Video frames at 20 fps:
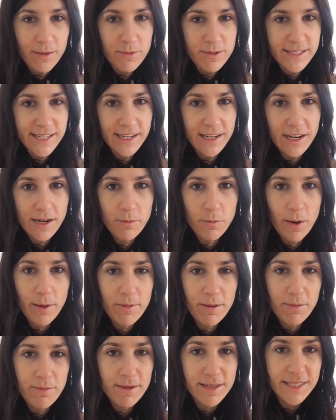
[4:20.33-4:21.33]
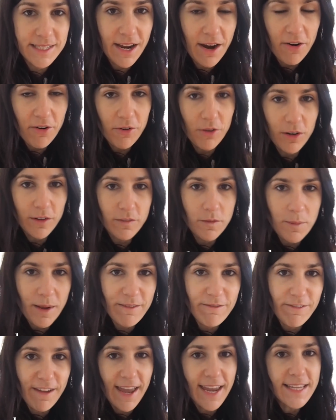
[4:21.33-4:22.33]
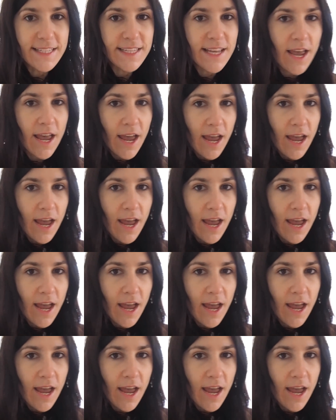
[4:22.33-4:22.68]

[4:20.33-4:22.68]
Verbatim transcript: I'm just gonna end up wiping mascara all over my face.